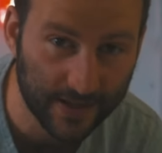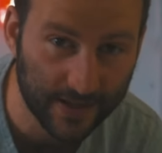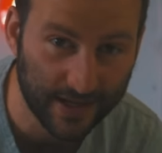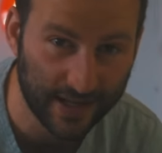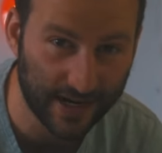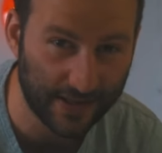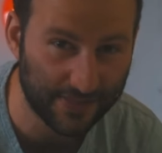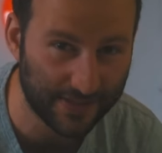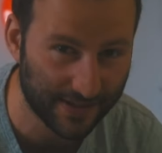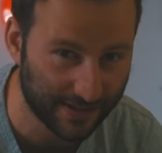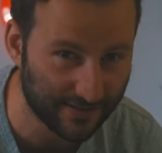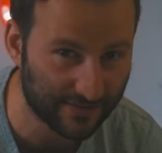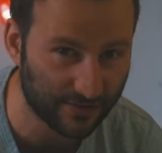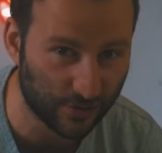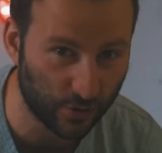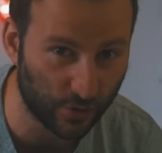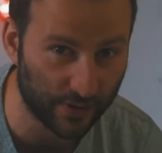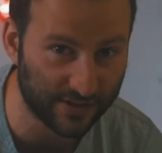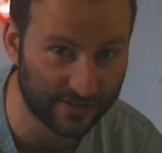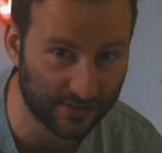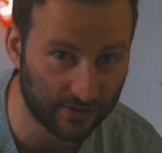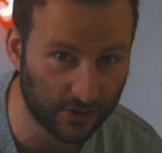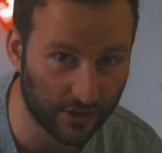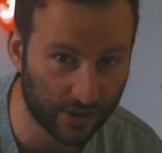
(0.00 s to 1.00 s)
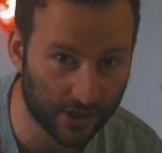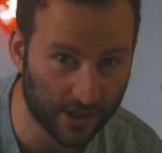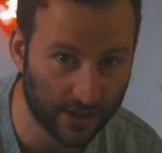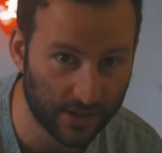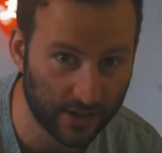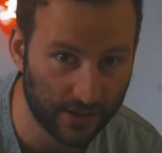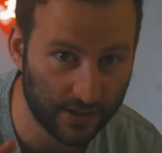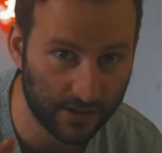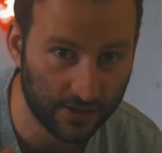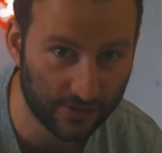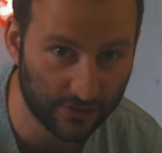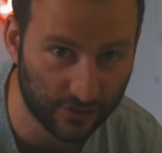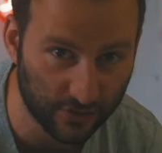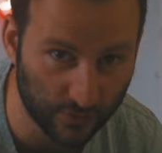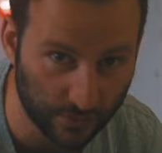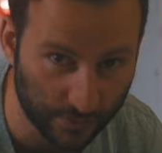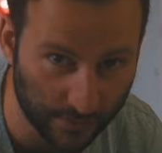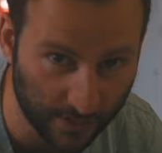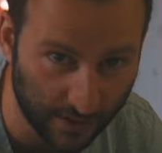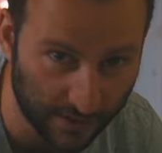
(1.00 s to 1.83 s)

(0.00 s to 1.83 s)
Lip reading: And I think it's going to look super